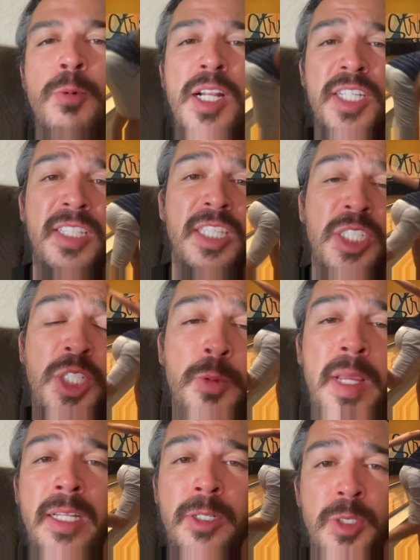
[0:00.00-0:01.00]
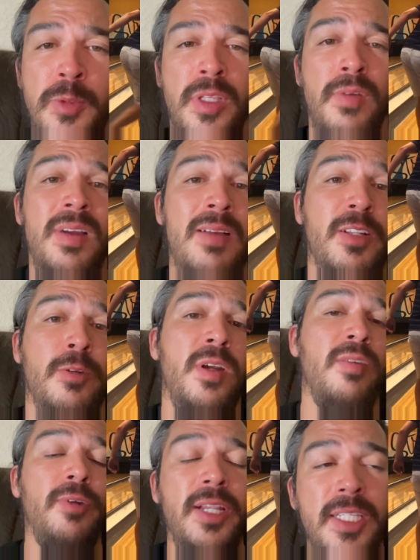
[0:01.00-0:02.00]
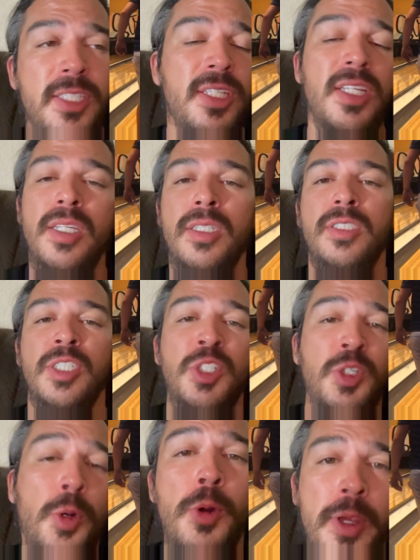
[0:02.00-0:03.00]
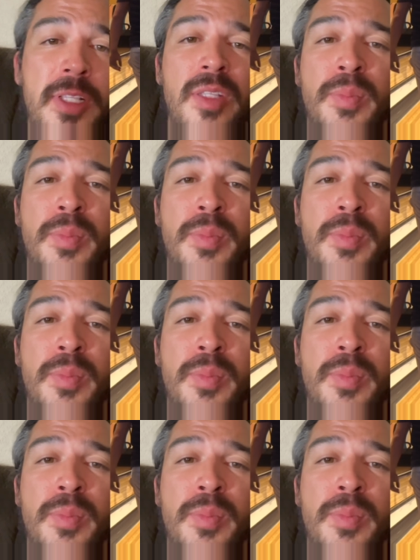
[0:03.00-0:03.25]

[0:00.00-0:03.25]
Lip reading: watching these two-handers with their 500 rev rates destroying the